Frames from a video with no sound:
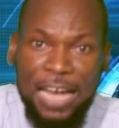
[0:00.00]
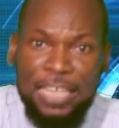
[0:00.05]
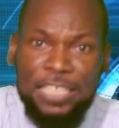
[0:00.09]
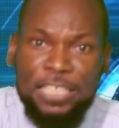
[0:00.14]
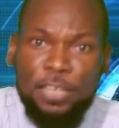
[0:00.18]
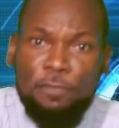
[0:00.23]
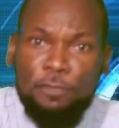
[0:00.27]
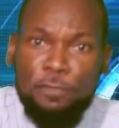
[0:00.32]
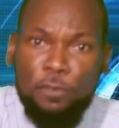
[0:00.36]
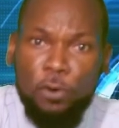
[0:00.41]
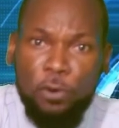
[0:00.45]

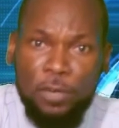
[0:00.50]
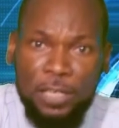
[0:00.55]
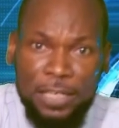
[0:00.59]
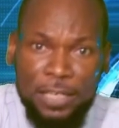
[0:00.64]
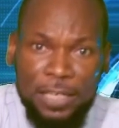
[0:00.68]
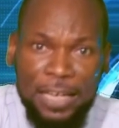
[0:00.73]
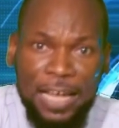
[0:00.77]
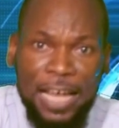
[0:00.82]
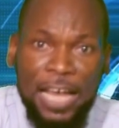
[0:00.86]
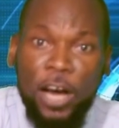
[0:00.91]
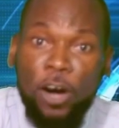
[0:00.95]
at
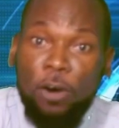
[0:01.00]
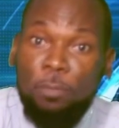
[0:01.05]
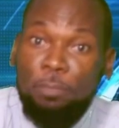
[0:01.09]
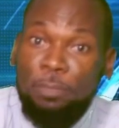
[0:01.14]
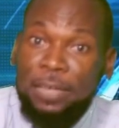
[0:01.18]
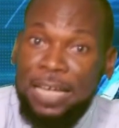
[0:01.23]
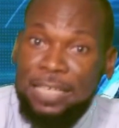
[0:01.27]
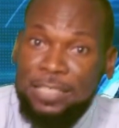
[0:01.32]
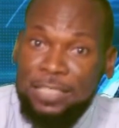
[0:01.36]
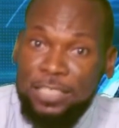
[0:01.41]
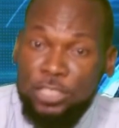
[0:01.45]
defrauding
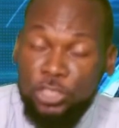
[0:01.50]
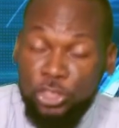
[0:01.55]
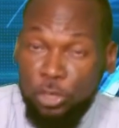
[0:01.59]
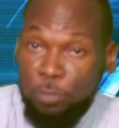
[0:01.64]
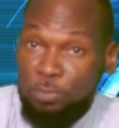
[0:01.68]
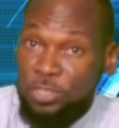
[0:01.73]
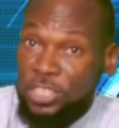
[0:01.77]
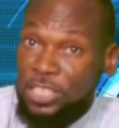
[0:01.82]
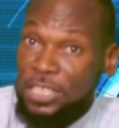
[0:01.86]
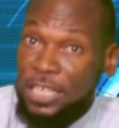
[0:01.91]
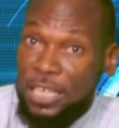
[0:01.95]
helpless
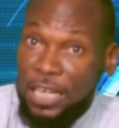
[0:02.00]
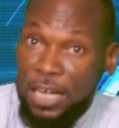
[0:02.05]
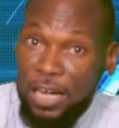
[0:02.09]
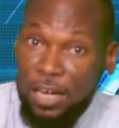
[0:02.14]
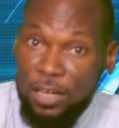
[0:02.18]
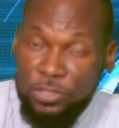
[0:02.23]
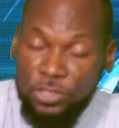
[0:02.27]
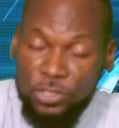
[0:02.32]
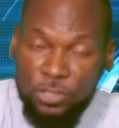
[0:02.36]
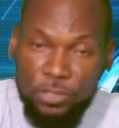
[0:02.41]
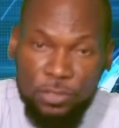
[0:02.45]
job
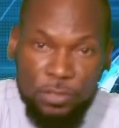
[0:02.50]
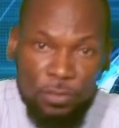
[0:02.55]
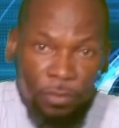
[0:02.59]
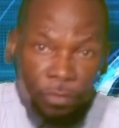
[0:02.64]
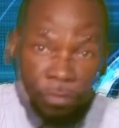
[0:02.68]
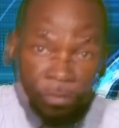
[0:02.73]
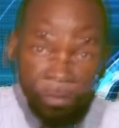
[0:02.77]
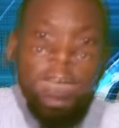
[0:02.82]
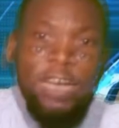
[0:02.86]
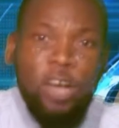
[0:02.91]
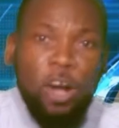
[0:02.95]
seekers.
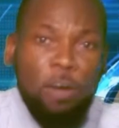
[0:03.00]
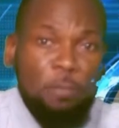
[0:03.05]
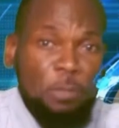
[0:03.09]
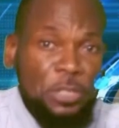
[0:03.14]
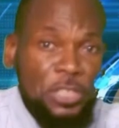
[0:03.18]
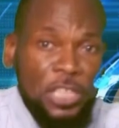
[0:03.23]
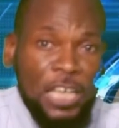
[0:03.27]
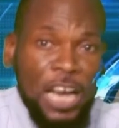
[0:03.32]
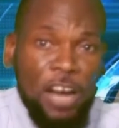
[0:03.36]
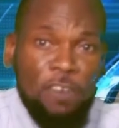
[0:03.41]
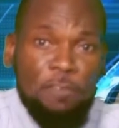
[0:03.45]
The
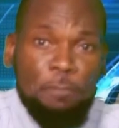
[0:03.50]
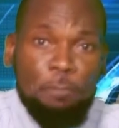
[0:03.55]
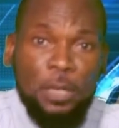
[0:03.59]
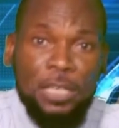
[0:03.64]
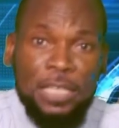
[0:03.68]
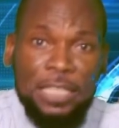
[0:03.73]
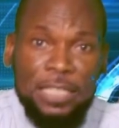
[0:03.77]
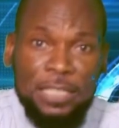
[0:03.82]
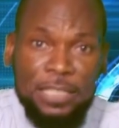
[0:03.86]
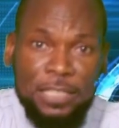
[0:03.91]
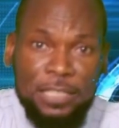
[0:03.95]
Commissioner of
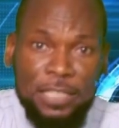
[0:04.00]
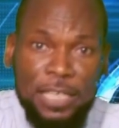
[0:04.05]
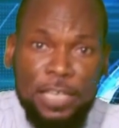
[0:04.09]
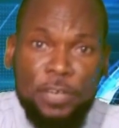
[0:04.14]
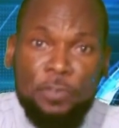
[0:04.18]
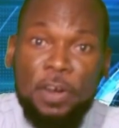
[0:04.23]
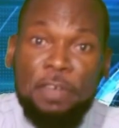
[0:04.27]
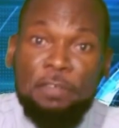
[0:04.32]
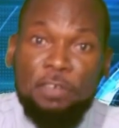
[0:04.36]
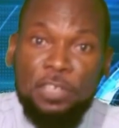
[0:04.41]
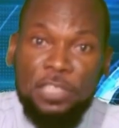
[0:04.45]
Police
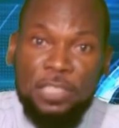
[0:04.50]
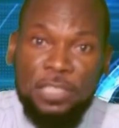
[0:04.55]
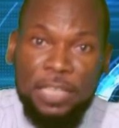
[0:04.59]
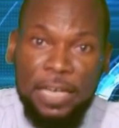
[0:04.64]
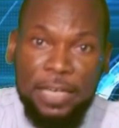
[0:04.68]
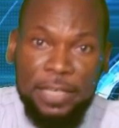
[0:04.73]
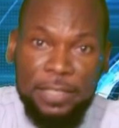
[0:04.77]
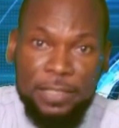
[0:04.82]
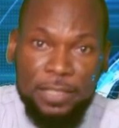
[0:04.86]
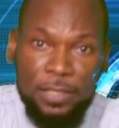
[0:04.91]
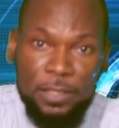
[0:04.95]
in Rivers
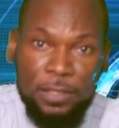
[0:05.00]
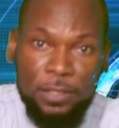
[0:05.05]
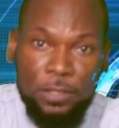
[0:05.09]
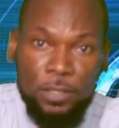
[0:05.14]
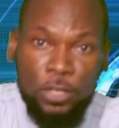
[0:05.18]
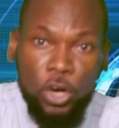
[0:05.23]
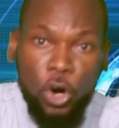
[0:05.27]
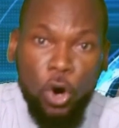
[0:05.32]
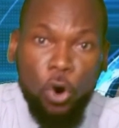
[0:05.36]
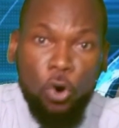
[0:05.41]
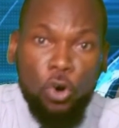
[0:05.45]
State,
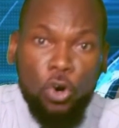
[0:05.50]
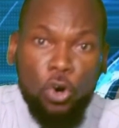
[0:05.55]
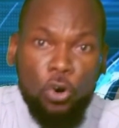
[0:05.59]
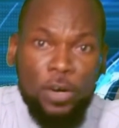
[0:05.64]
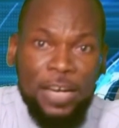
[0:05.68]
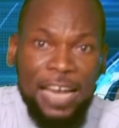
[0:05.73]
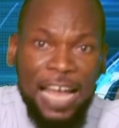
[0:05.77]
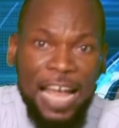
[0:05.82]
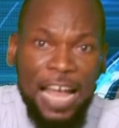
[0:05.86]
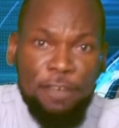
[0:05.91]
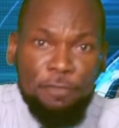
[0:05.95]

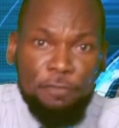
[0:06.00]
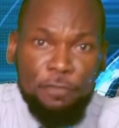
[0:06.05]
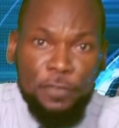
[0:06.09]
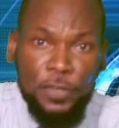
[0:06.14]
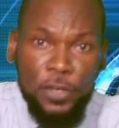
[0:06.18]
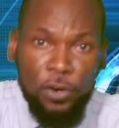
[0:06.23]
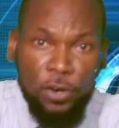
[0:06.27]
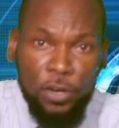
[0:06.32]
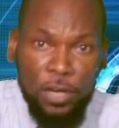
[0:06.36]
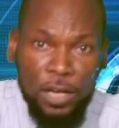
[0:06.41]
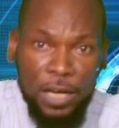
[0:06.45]
Osun,
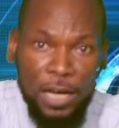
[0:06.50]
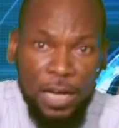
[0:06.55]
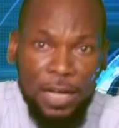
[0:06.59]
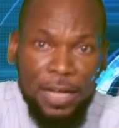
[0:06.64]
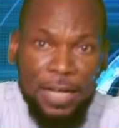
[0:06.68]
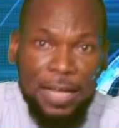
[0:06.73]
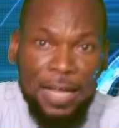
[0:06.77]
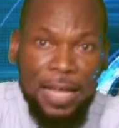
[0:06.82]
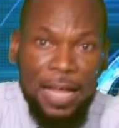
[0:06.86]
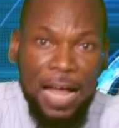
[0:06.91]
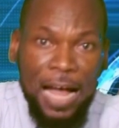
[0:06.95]

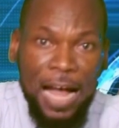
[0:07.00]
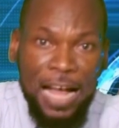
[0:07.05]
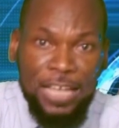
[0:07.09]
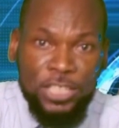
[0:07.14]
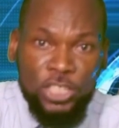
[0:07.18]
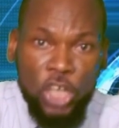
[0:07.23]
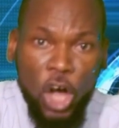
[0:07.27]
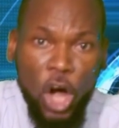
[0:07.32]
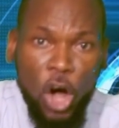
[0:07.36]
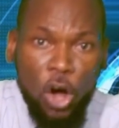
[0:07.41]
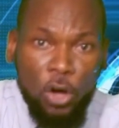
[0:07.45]

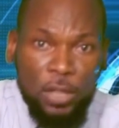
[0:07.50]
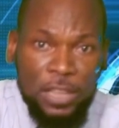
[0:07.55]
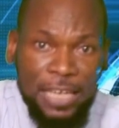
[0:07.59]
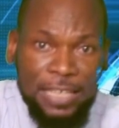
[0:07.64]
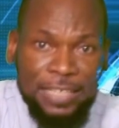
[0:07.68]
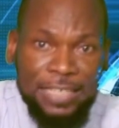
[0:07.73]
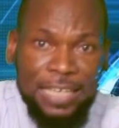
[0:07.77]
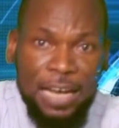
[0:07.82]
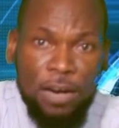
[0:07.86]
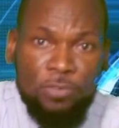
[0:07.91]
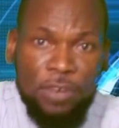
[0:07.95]
has
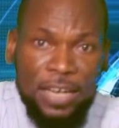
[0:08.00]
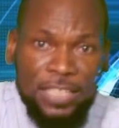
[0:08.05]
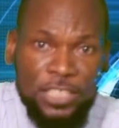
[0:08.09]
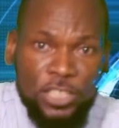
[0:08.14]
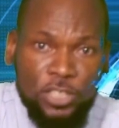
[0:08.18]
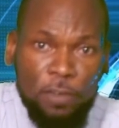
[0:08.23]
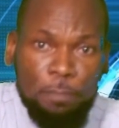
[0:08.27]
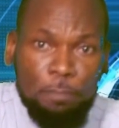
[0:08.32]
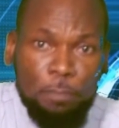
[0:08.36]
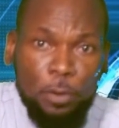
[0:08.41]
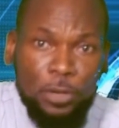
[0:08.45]
ordered the
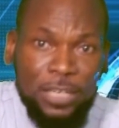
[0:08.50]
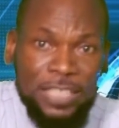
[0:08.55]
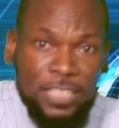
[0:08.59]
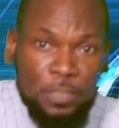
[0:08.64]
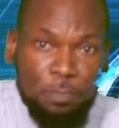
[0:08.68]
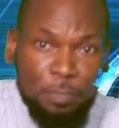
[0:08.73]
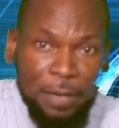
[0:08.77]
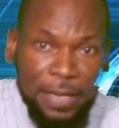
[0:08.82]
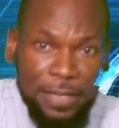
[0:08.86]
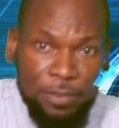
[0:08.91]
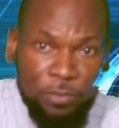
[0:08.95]
arrest of
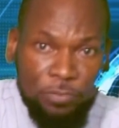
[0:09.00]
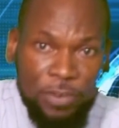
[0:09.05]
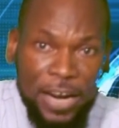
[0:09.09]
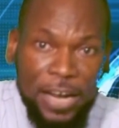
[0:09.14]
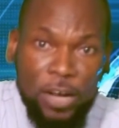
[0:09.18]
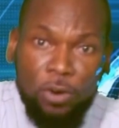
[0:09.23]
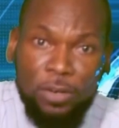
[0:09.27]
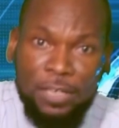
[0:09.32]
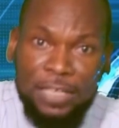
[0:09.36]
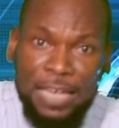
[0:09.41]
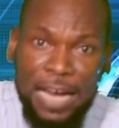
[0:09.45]
policemen
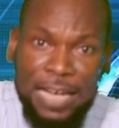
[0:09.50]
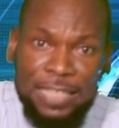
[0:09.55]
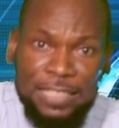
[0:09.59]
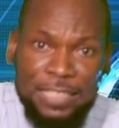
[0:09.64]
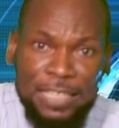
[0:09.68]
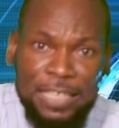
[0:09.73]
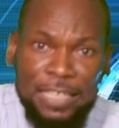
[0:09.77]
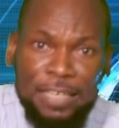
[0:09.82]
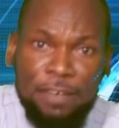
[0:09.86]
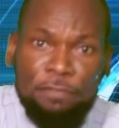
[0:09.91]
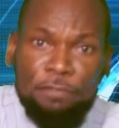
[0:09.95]

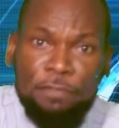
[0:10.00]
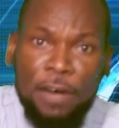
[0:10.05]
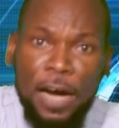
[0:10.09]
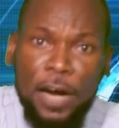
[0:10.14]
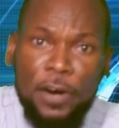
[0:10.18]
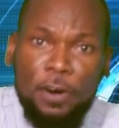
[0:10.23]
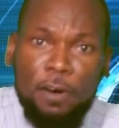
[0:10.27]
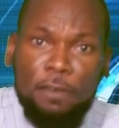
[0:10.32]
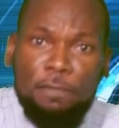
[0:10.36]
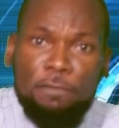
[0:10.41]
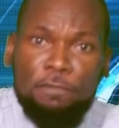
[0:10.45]
recognized in a
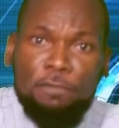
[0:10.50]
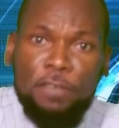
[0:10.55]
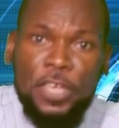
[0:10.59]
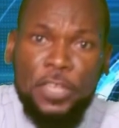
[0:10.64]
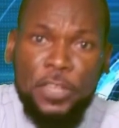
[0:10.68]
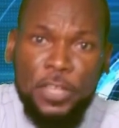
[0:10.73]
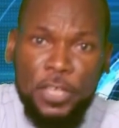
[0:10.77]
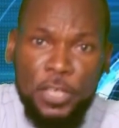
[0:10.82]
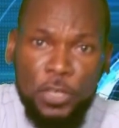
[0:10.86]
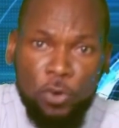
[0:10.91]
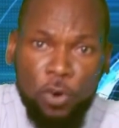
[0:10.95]
viral
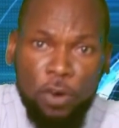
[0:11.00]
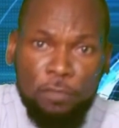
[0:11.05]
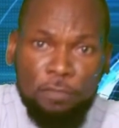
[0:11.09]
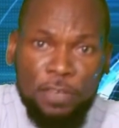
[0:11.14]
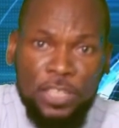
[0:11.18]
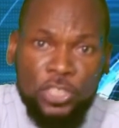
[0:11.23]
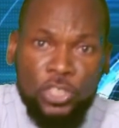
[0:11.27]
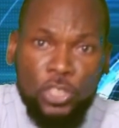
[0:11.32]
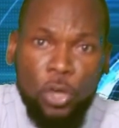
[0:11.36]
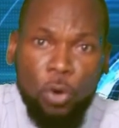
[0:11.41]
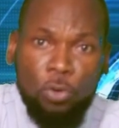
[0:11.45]
video of
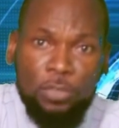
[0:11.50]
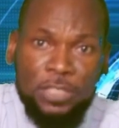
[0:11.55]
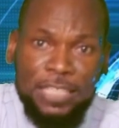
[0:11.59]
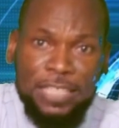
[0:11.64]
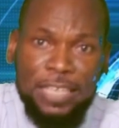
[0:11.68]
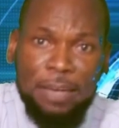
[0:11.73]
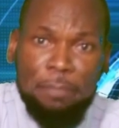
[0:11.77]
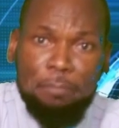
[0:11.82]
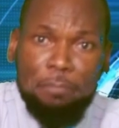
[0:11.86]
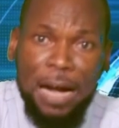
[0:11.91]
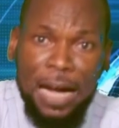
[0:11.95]

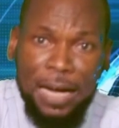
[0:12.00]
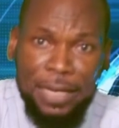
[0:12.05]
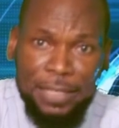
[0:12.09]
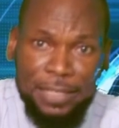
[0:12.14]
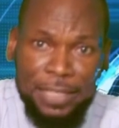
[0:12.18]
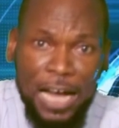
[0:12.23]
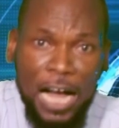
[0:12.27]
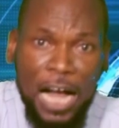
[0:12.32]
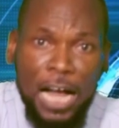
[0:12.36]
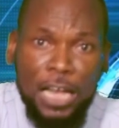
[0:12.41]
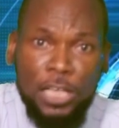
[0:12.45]
assaulting a
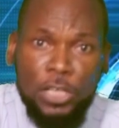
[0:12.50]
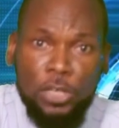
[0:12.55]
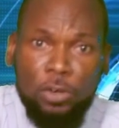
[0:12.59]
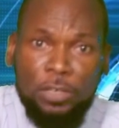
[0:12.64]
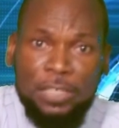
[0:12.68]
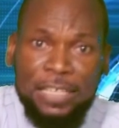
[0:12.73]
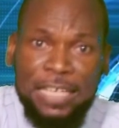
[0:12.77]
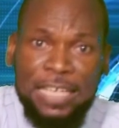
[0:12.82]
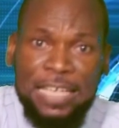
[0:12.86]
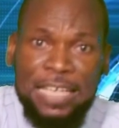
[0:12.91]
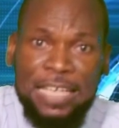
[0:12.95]
man
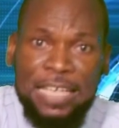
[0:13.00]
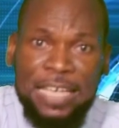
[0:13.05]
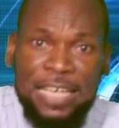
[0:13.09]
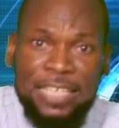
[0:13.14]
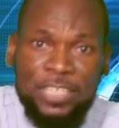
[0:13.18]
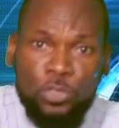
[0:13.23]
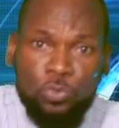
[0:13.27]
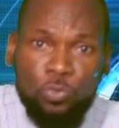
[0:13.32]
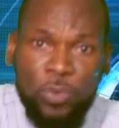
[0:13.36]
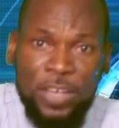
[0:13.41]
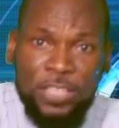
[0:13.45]
along the
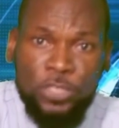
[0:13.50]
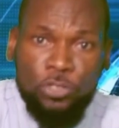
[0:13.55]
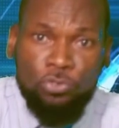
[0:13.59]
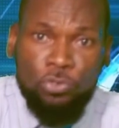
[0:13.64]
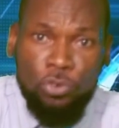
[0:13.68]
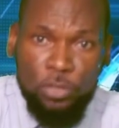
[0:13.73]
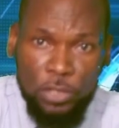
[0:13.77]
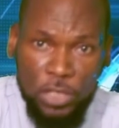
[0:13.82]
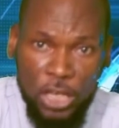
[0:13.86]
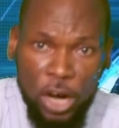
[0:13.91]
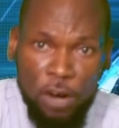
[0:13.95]
east-west
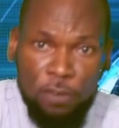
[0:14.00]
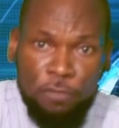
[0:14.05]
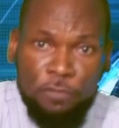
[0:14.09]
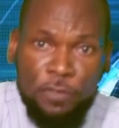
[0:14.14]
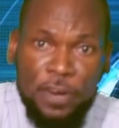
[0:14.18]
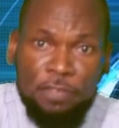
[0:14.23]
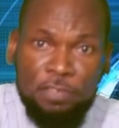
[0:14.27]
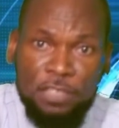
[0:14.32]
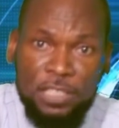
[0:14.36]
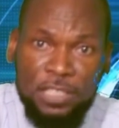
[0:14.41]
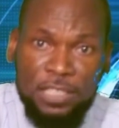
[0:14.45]
route of
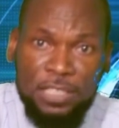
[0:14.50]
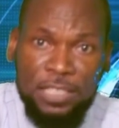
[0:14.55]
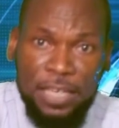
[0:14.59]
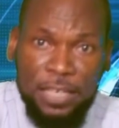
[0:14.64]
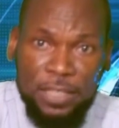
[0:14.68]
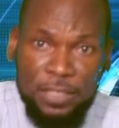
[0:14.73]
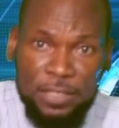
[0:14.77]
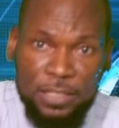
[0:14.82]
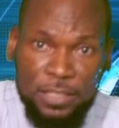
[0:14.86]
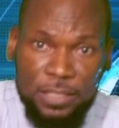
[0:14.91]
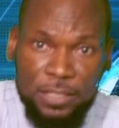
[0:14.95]
Rivers
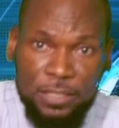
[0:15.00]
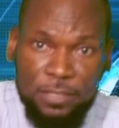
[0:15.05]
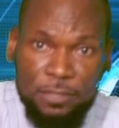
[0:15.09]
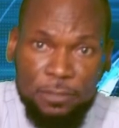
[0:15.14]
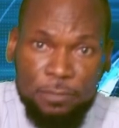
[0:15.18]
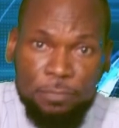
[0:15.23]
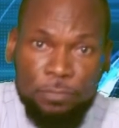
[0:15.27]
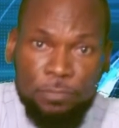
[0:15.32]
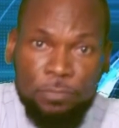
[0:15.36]
State.